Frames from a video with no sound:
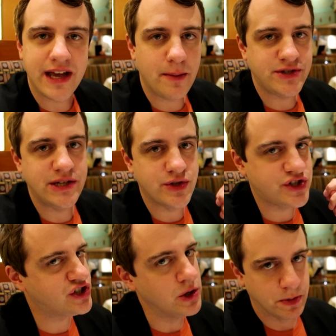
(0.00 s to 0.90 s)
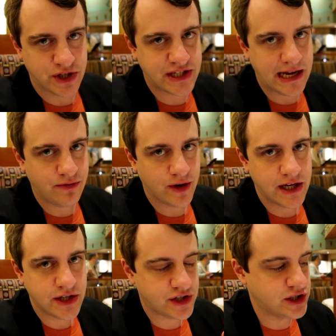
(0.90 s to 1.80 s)
The cappuccino is super
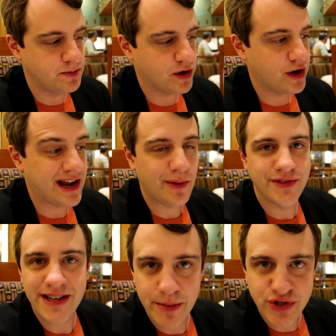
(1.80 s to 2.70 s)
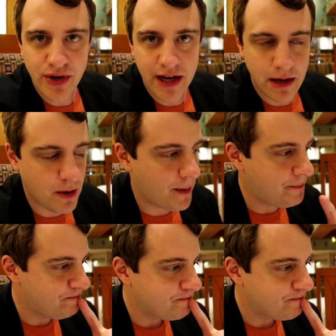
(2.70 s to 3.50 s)
savory, super good. I will demonstrate in a moment.